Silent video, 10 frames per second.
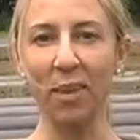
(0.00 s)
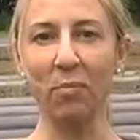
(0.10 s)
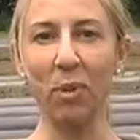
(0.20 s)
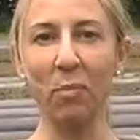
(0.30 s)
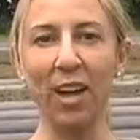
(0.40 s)

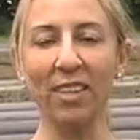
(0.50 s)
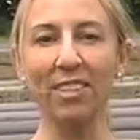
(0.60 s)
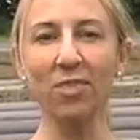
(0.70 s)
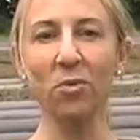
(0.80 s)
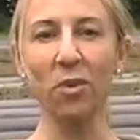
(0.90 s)
Mill Pond
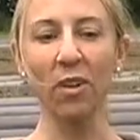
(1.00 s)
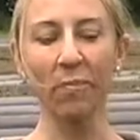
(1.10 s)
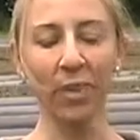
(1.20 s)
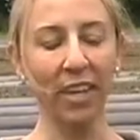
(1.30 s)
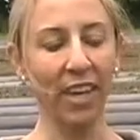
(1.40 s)
School,
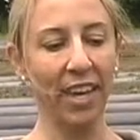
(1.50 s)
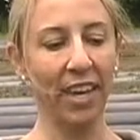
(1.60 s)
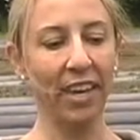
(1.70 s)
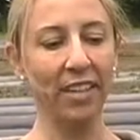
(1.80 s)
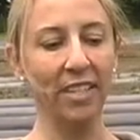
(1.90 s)

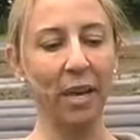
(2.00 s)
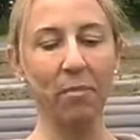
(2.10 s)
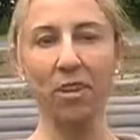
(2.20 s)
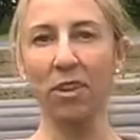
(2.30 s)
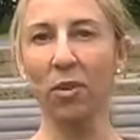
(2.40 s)
and I'm
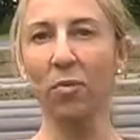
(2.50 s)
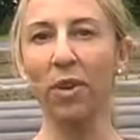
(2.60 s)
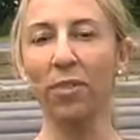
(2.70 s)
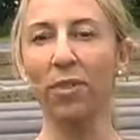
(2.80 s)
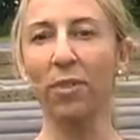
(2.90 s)
here with
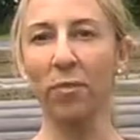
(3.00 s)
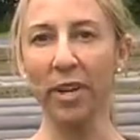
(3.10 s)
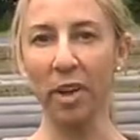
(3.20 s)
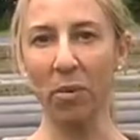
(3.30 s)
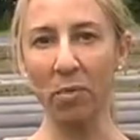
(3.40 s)
three
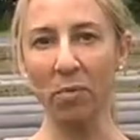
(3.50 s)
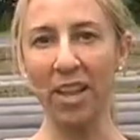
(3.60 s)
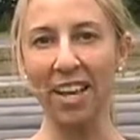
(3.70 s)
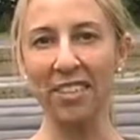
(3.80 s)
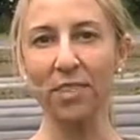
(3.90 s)
homeroom
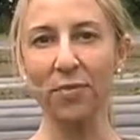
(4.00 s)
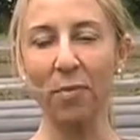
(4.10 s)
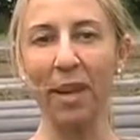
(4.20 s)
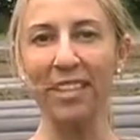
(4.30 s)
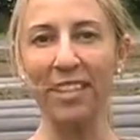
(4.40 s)
classes for
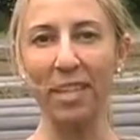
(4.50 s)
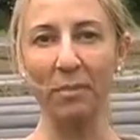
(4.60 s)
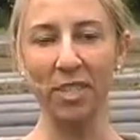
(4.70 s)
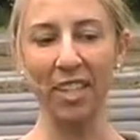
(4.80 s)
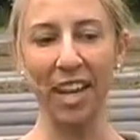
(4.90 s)
my
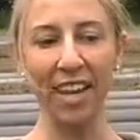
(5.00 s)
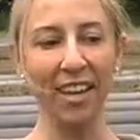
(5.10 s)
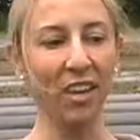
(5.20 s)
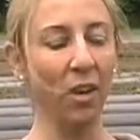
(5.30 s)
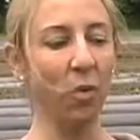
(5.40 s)
team today.
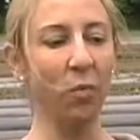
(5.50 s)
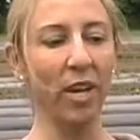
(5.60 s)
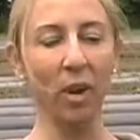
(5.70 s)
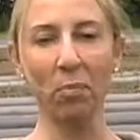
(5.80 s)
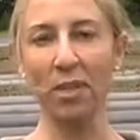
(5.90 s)
We
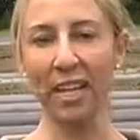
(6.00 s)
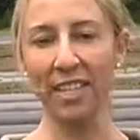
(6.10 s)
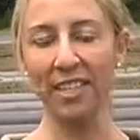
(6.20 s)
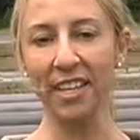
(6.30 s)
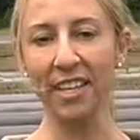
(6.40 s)
are
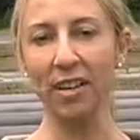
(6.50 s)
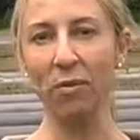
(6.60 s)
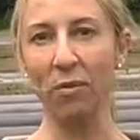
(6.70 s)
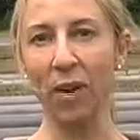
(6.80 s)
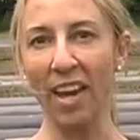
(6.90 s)
planting
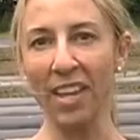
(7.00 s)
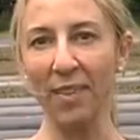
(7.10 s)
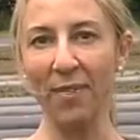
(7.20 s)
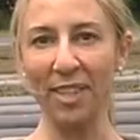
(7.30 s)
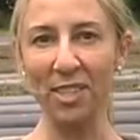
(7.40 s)
a variety
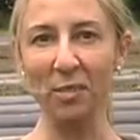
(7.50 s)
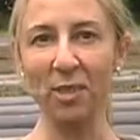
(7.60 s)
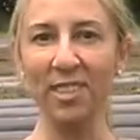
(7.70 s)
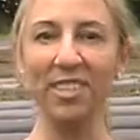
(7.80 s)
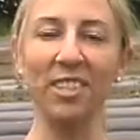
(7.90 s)
of
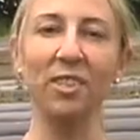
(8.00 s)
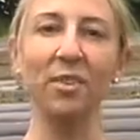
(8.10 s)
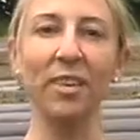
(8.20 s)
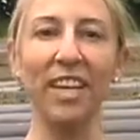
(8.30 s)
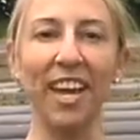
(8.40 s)
vegetables,
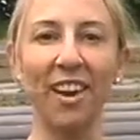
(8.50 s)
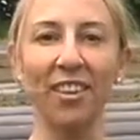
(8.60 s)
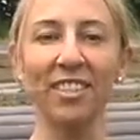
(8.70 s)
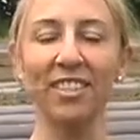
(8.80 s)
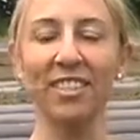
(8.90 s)
including
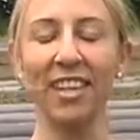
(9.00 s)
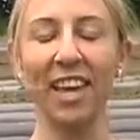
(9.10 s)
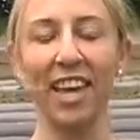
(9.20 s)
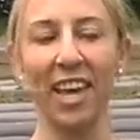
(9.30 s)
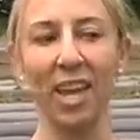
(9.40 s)
carrots
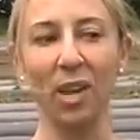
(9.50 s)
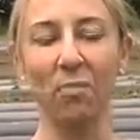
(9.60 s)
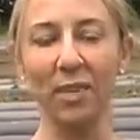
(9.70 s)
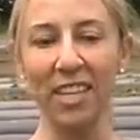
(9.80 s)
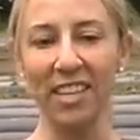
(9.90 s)

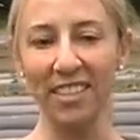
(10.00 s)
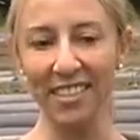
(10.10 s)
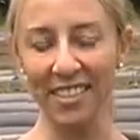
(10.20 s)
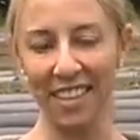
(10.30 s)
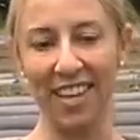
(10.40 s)
and
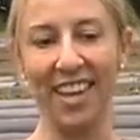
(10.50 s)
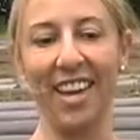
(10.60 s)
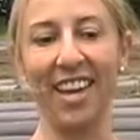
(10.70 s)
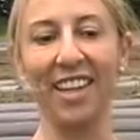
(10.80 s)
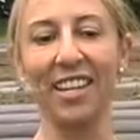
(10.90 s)
beans,
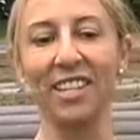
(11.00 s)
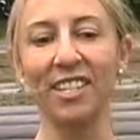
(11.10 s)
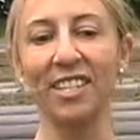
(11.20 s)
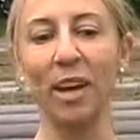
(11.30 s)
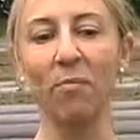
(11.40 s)

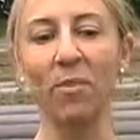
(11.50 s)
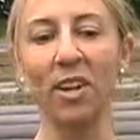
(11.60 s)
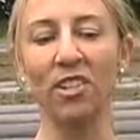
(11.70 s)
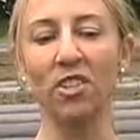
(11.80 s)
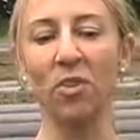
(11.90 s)
and I'm
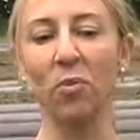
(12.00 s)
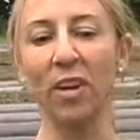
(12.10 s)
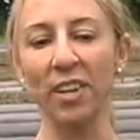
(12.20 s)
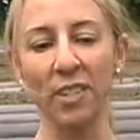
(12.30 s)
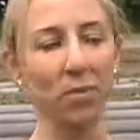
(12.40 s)
not sure what
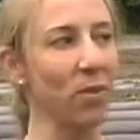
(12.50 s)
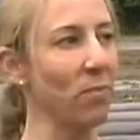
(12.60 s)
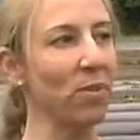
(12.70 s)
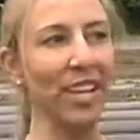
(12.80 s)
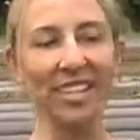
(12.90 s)
else we're
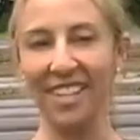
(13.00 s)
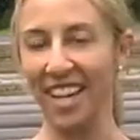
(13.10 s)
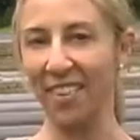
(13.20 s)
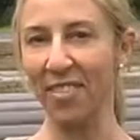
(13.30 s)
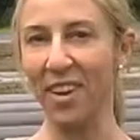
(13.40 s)
planting
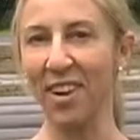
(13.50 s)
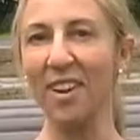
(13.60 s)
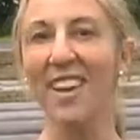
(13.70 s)
out there.